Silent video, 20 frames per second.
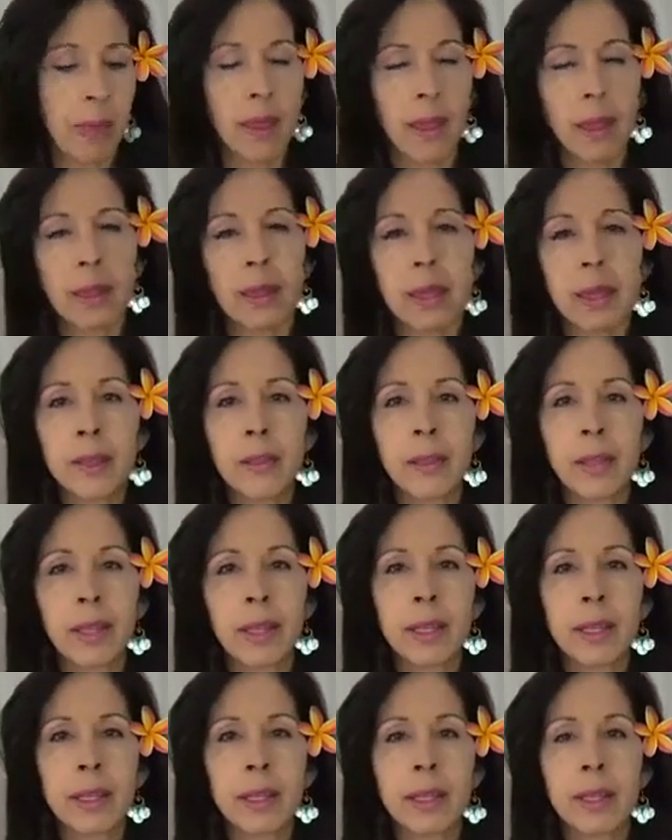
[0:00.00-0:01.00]
And
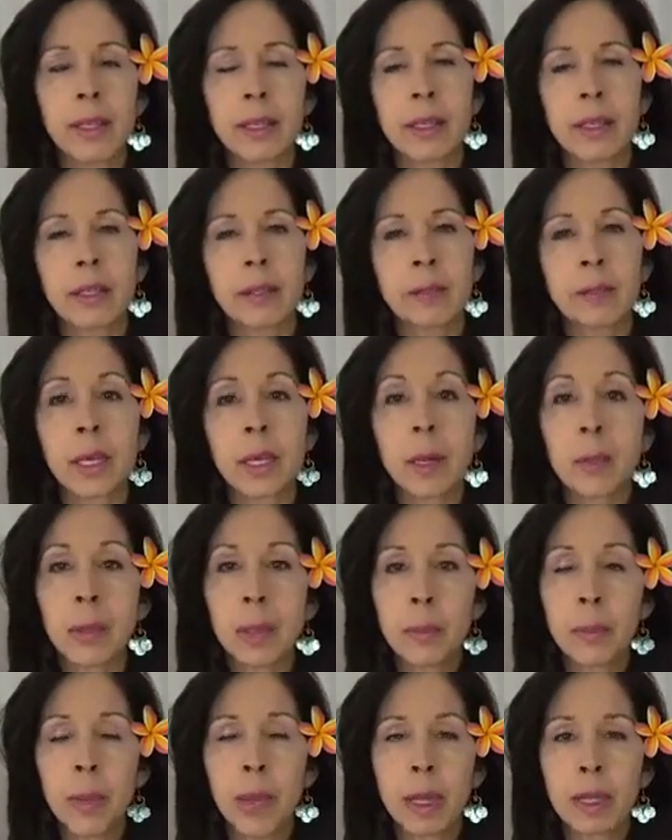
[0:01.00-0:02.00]
then
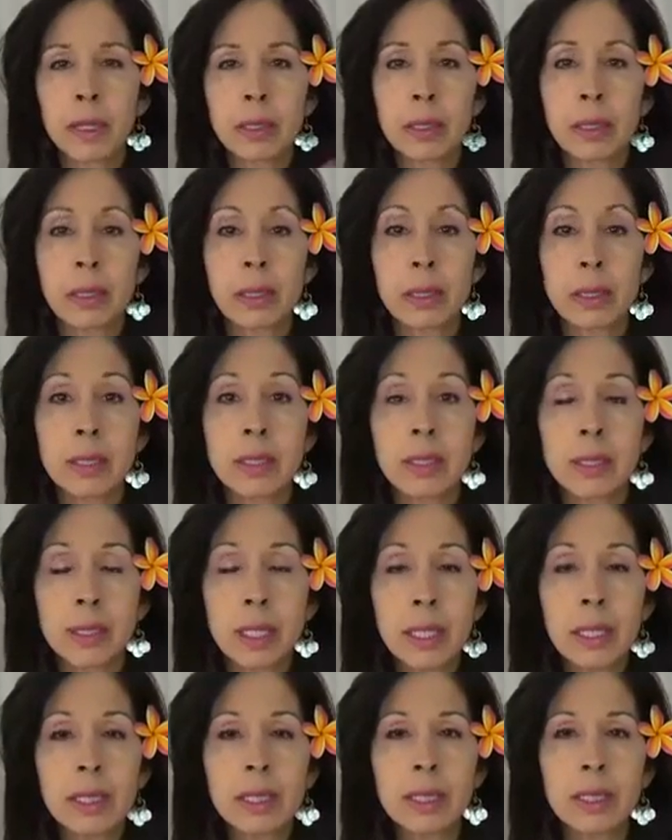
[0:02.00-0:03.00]
coming back to this
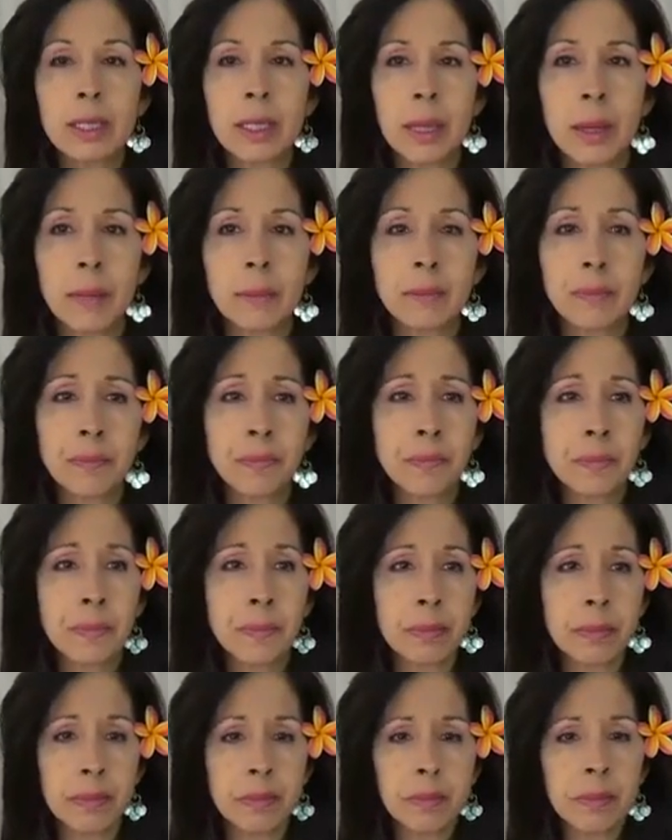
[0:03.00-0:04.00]
sixth step
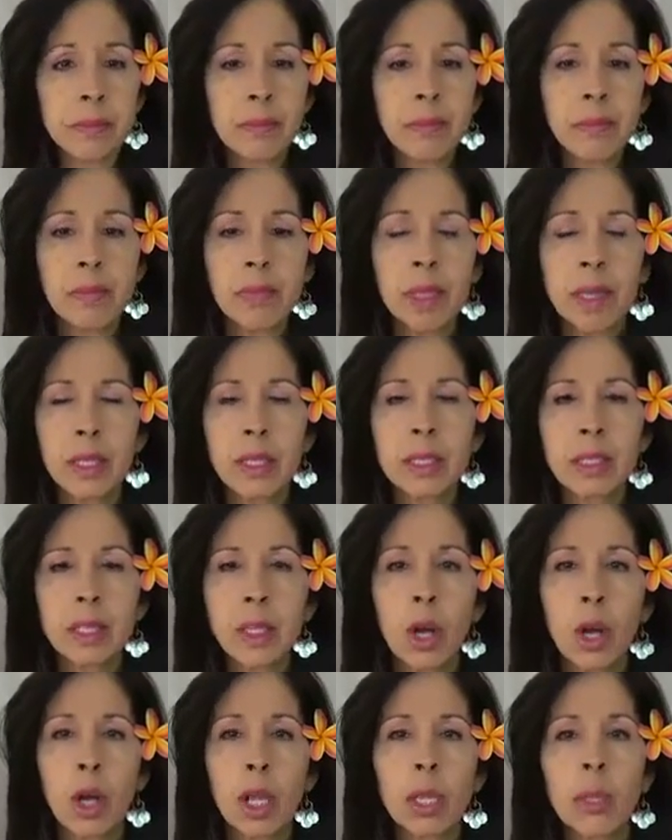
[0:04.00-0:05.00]
is
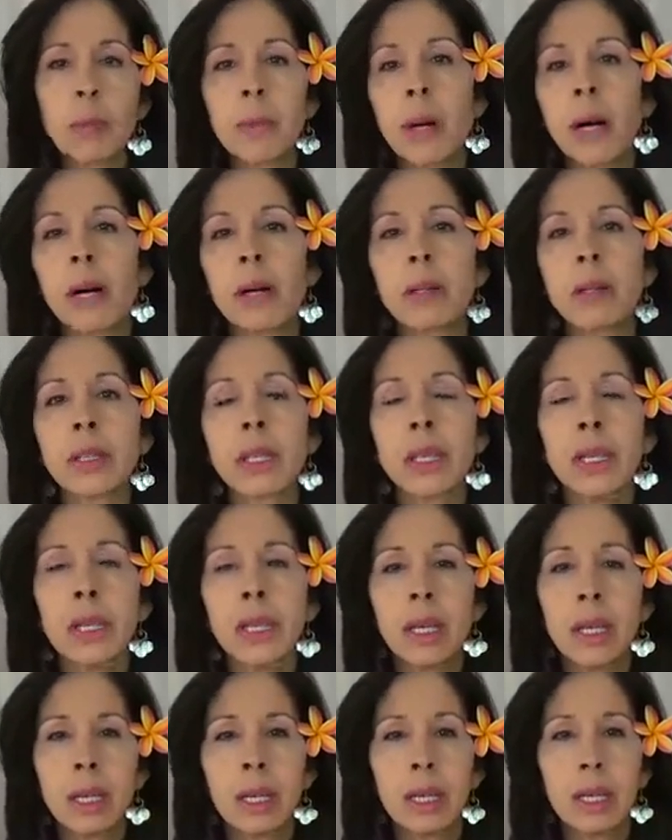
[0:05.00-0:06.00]
all about
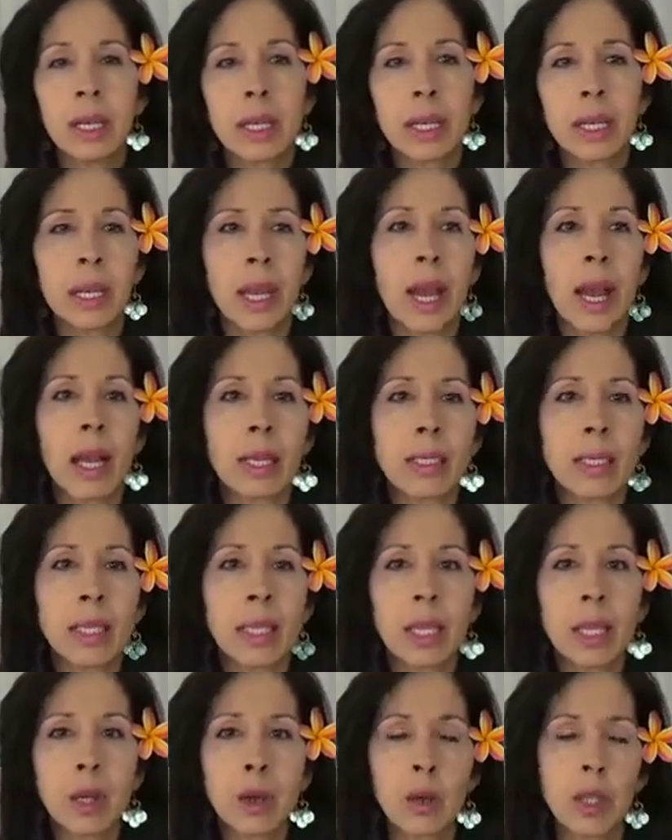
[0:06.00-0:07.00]

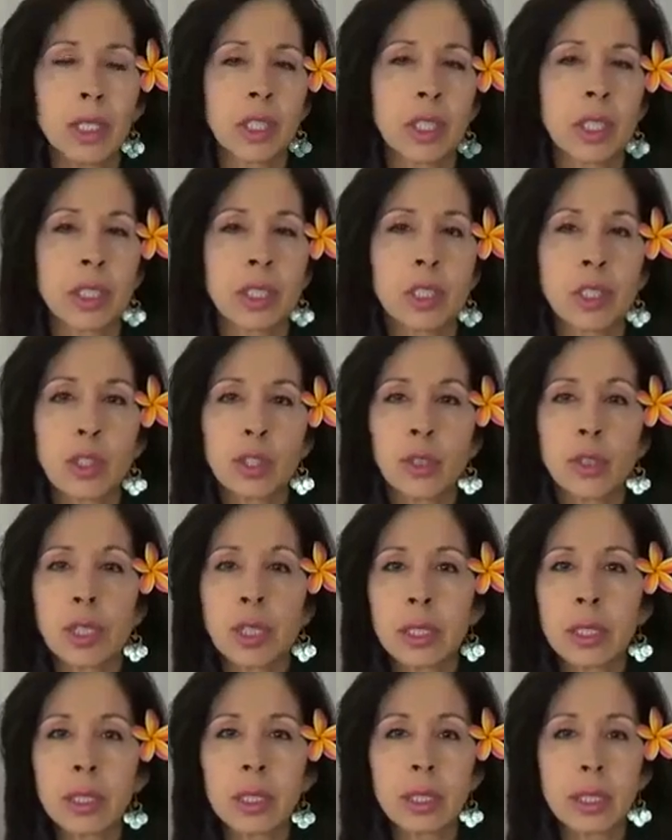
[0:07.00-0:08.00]
asking questions. So
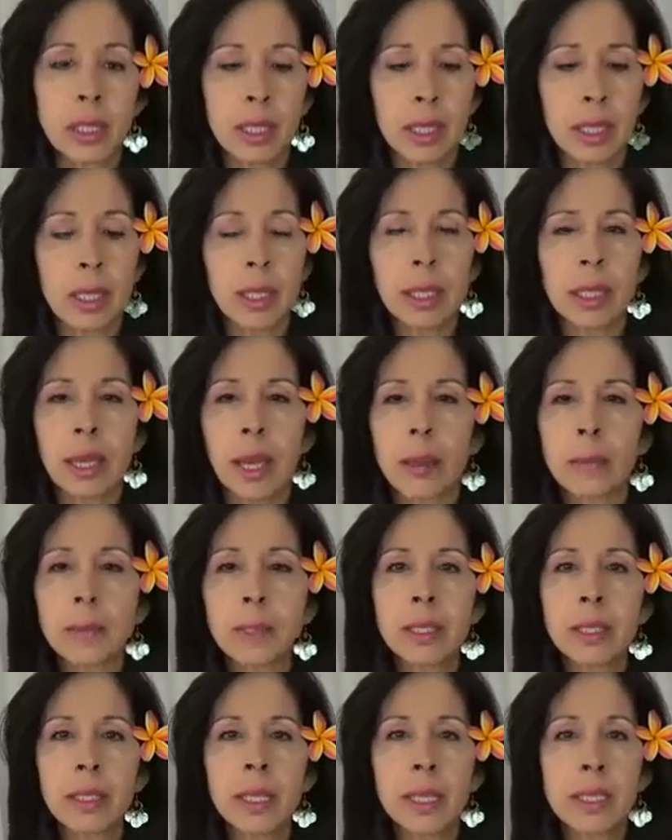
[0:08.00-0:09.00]
it
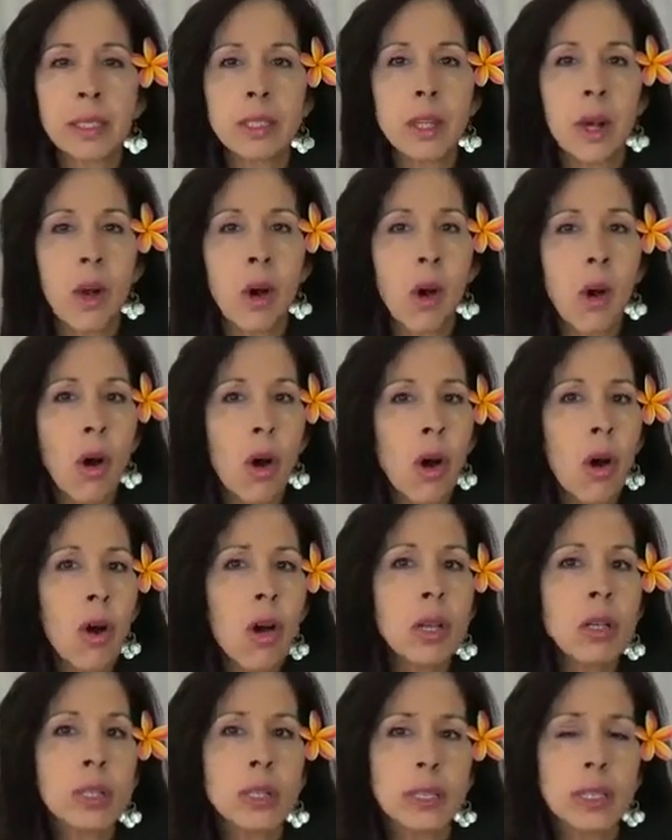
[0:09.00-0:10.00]
encapsulates
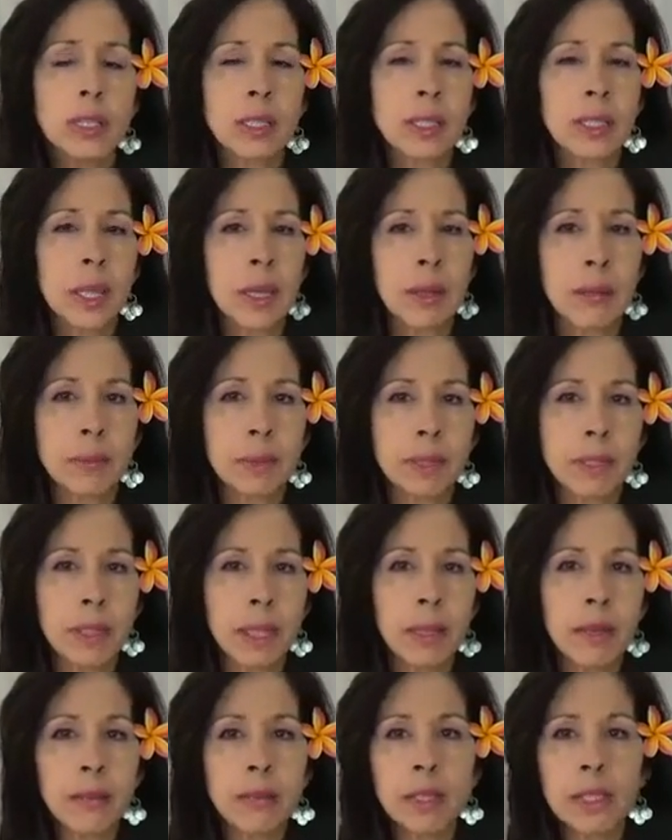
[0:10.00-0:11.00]
all the steps,
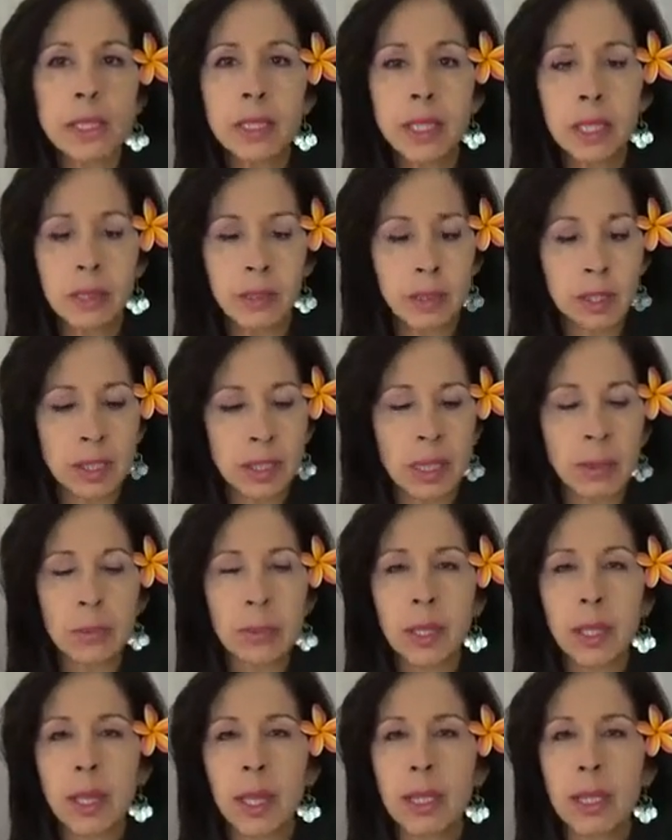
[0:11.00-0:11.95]
every single step that I